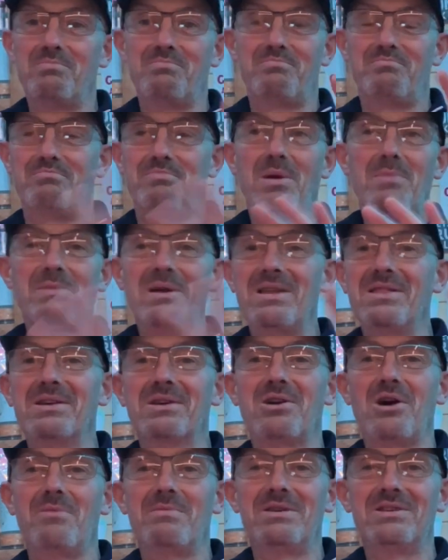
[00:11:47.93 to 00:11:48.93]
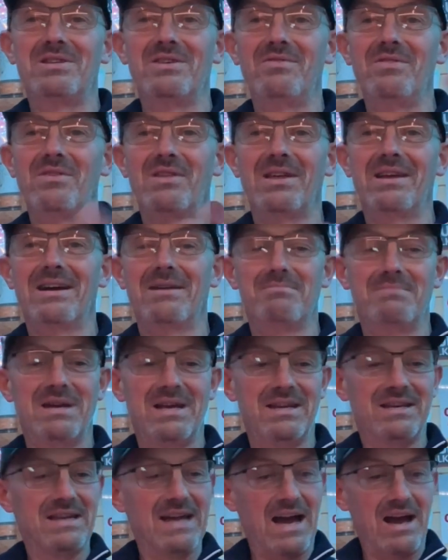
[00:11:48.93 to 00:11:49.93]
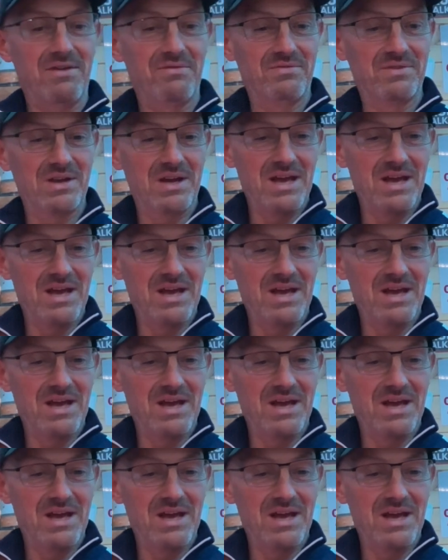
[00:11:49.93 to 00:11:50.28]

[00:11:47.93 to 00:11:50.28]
Pop it in the comments if you think I'm being daft.